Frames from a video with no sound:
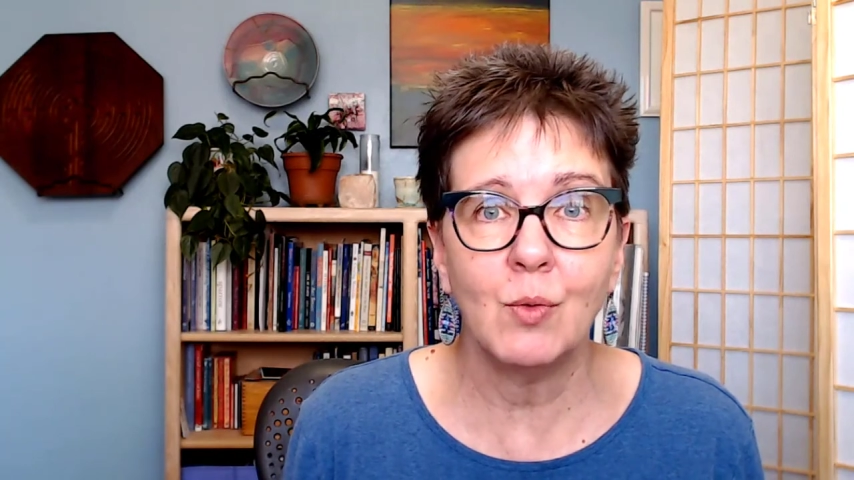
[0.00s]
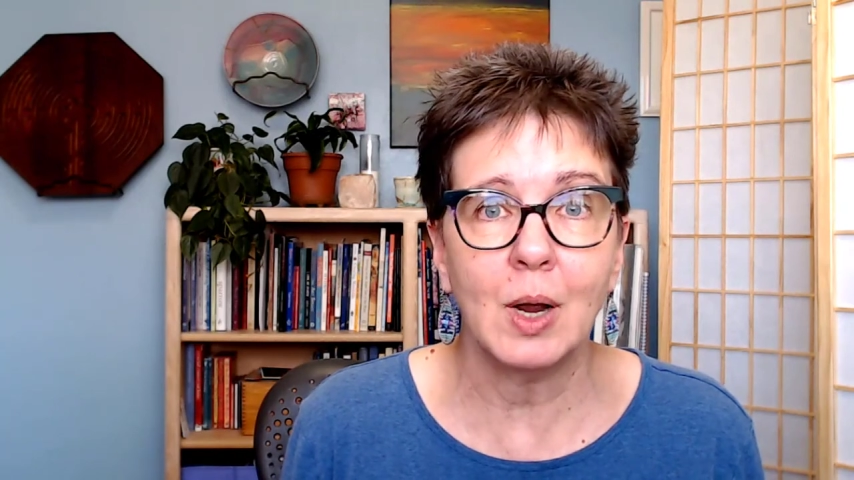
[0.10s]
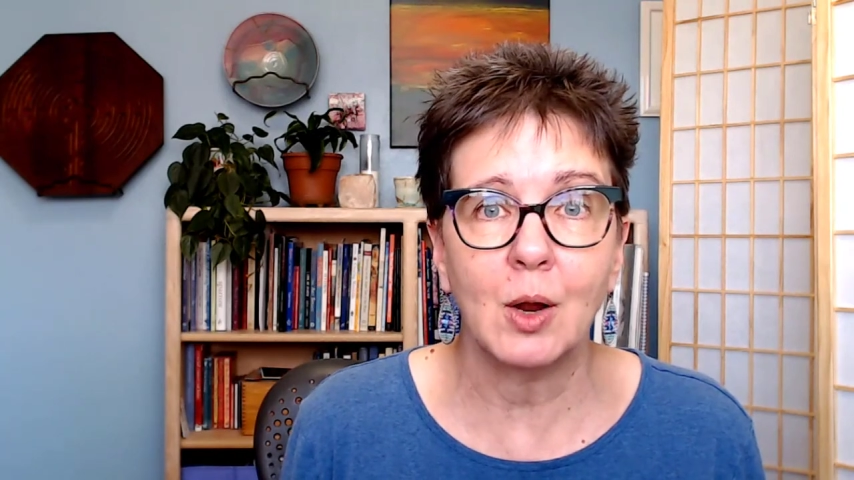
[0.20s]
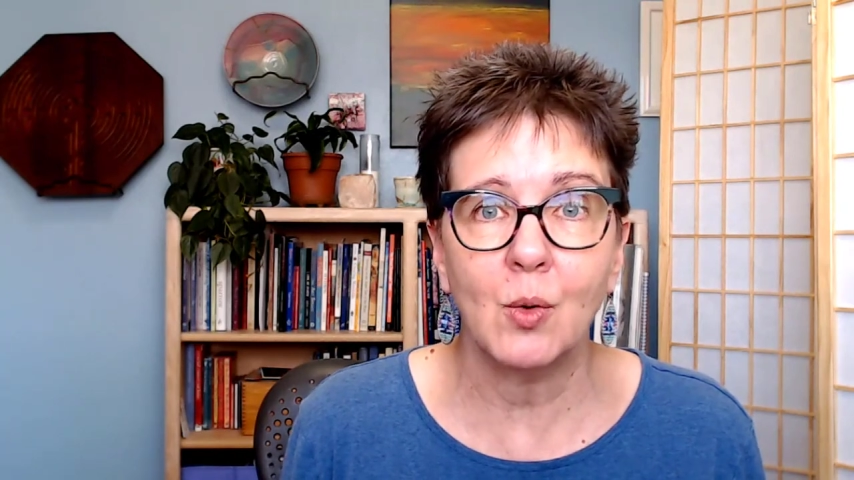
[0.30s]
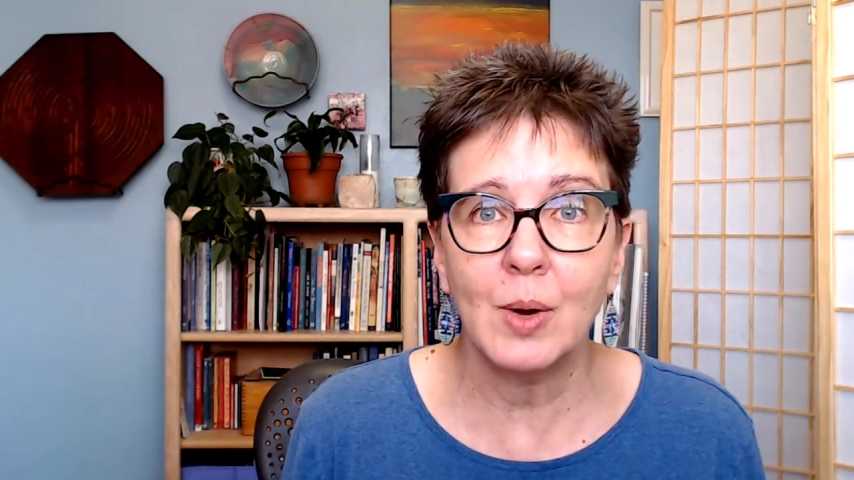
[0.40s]

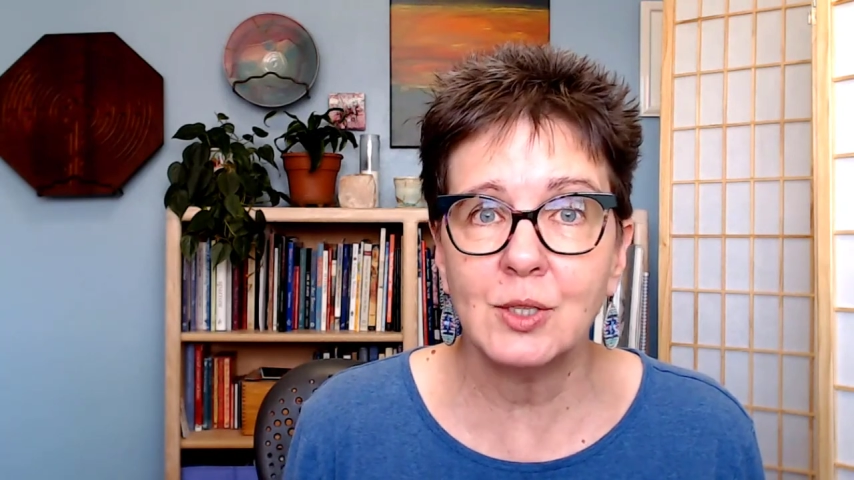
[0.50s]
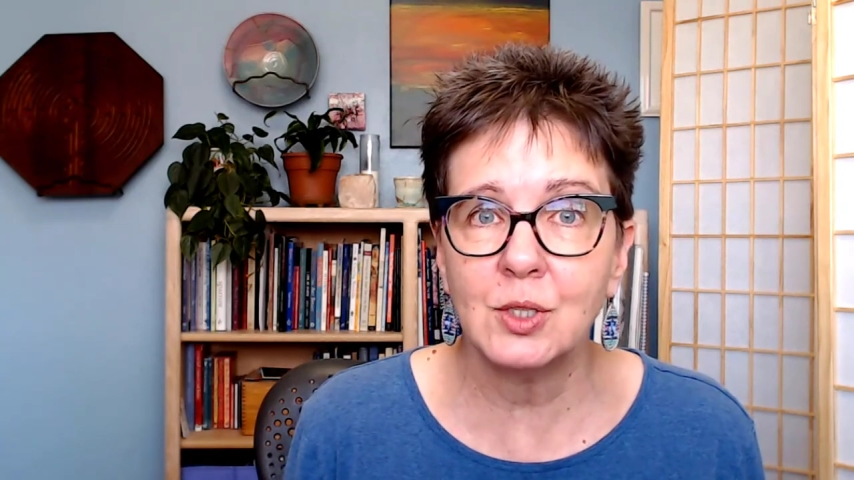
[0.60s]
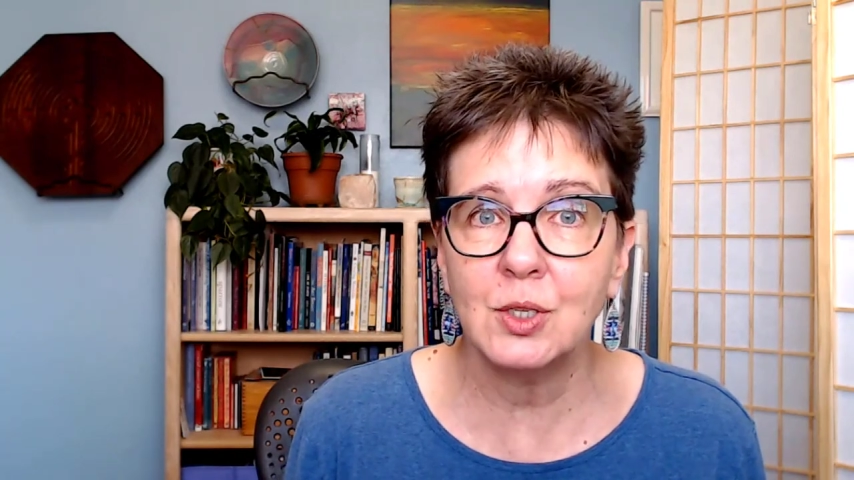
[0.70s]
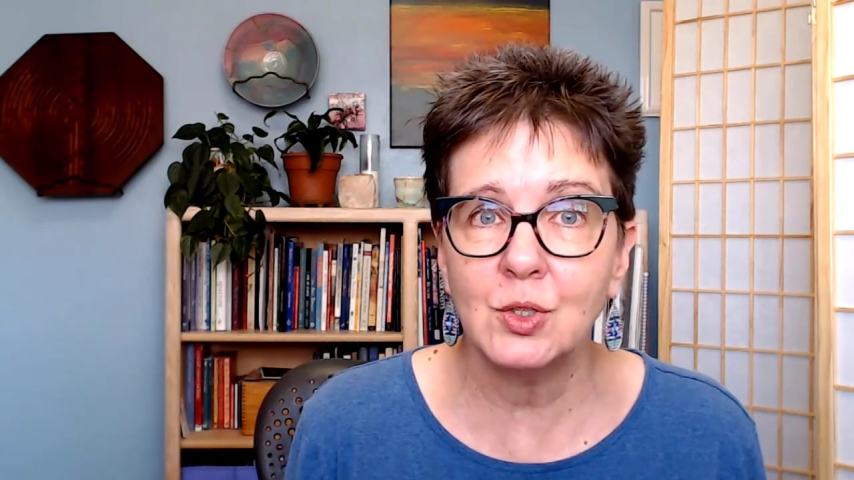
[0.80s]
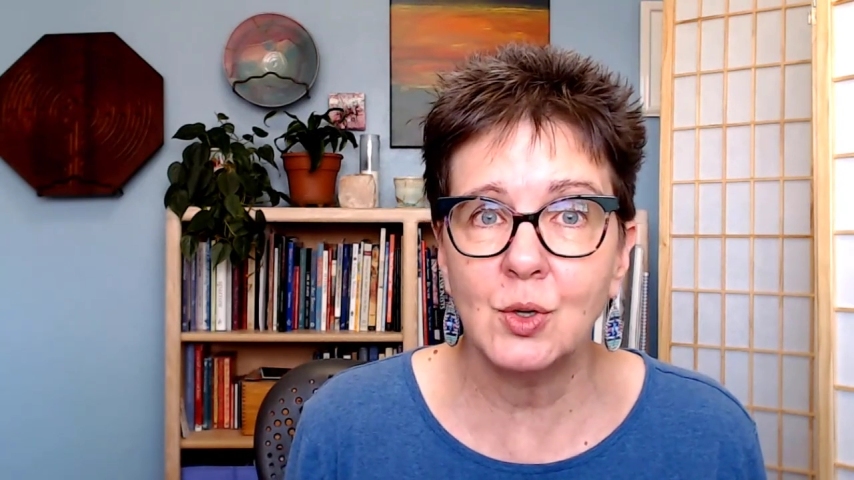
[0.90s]
what
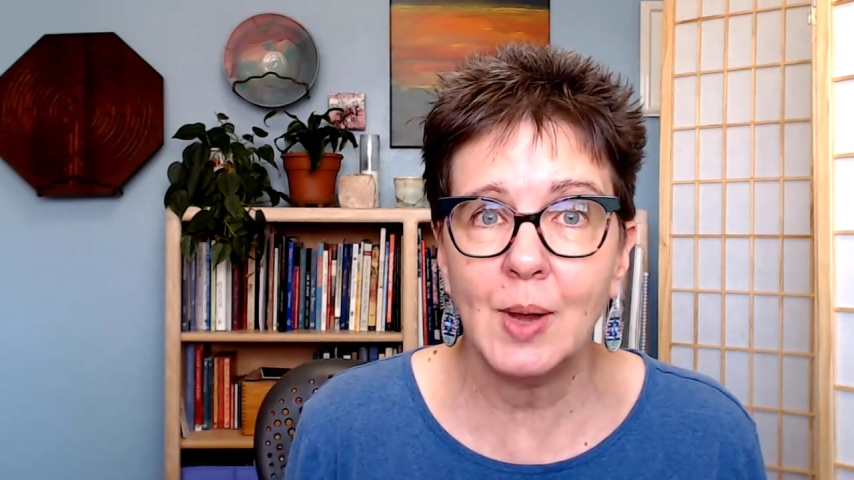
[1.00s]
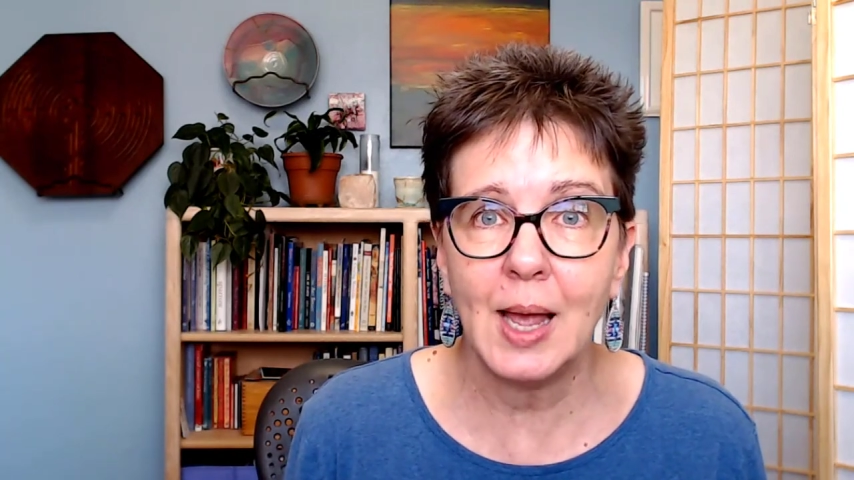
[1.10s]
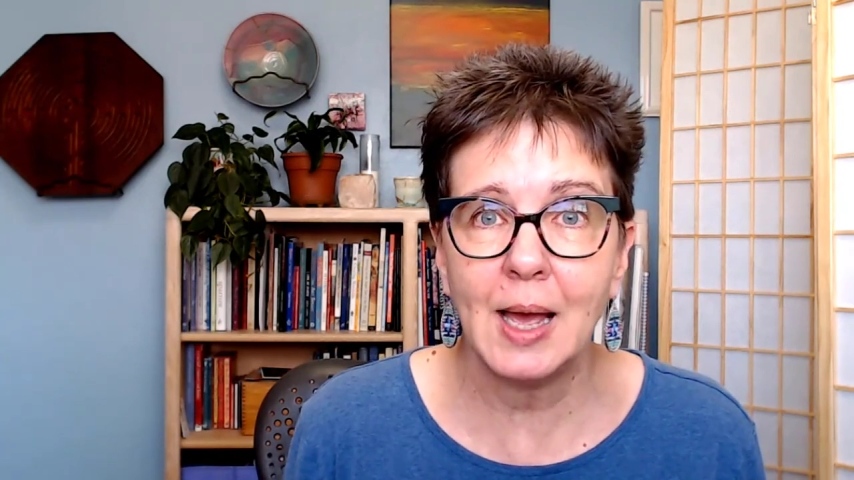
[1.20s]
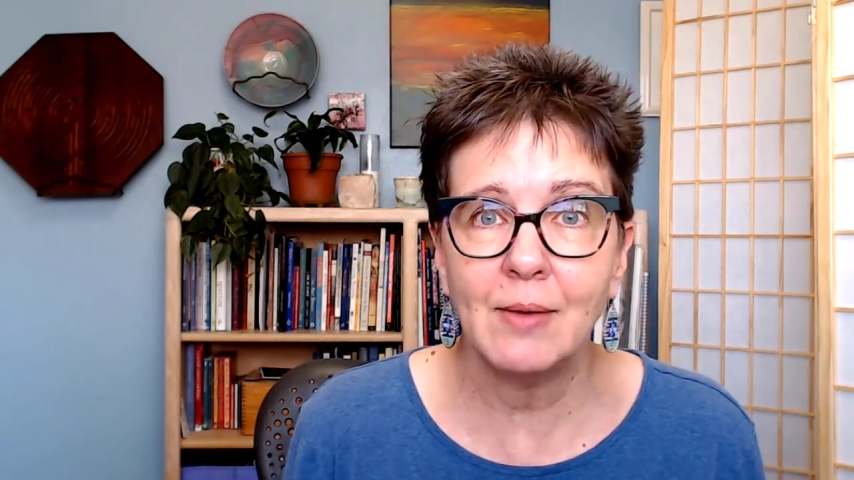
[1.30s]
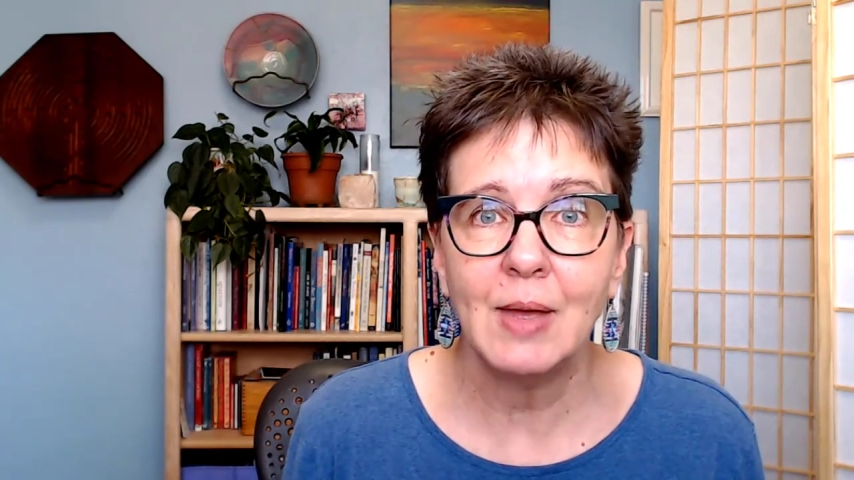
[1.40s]
questions you
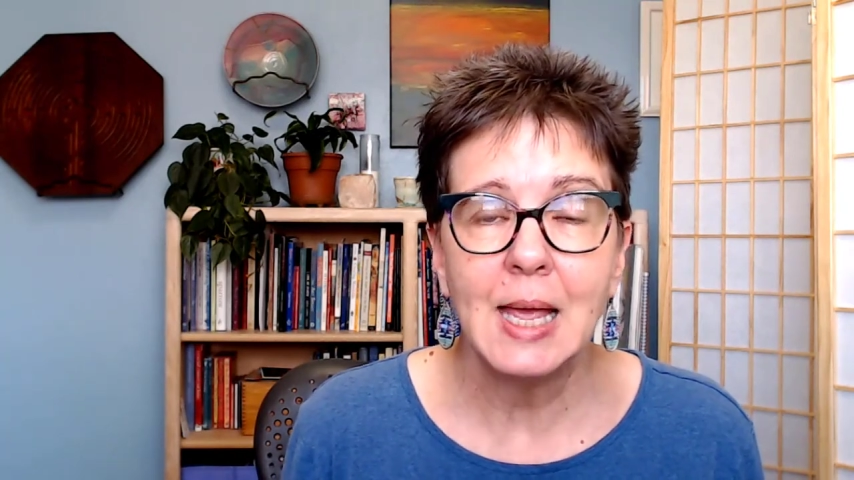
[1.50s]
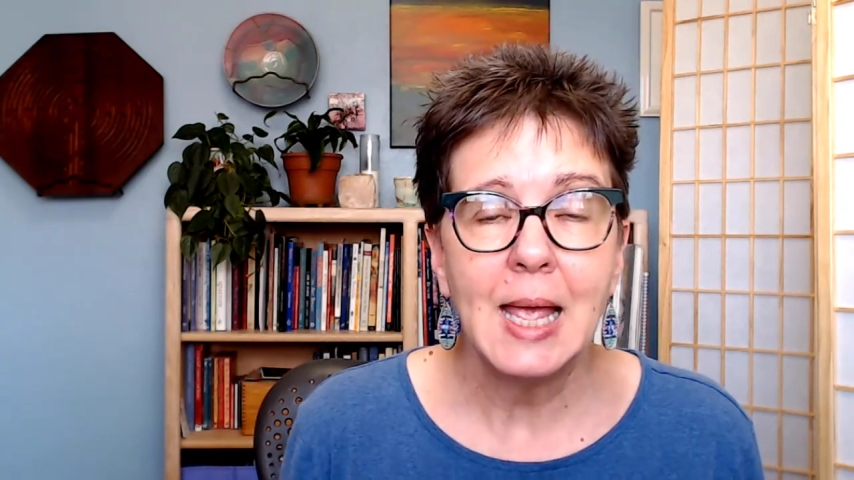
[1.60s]
have,